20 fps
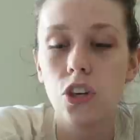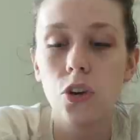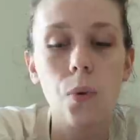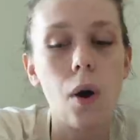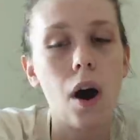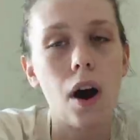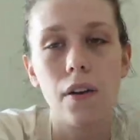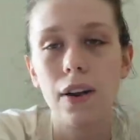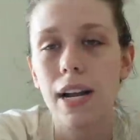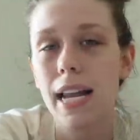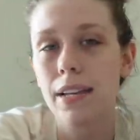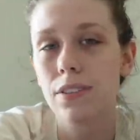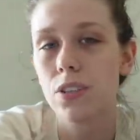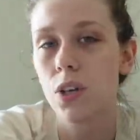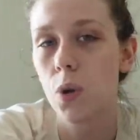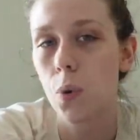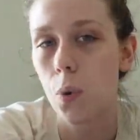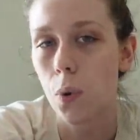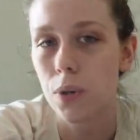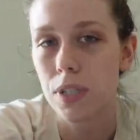You are allowed
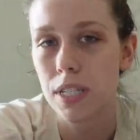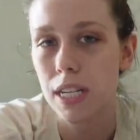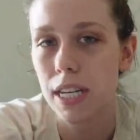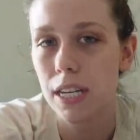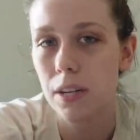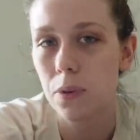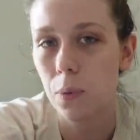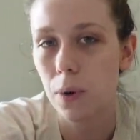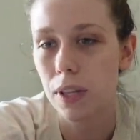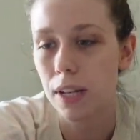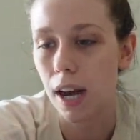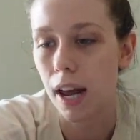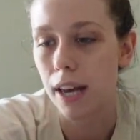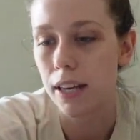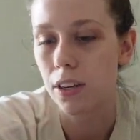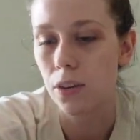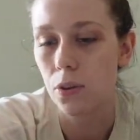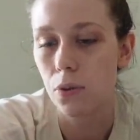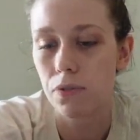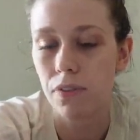to quarantine with
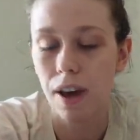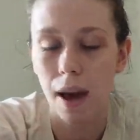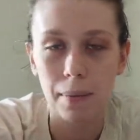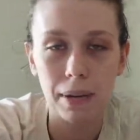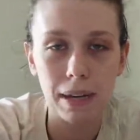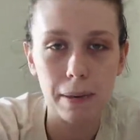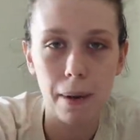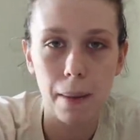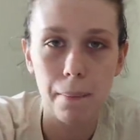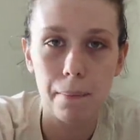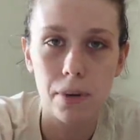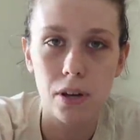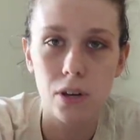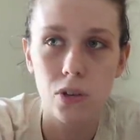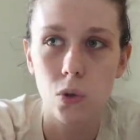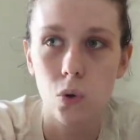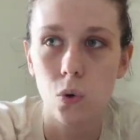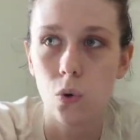like your family members,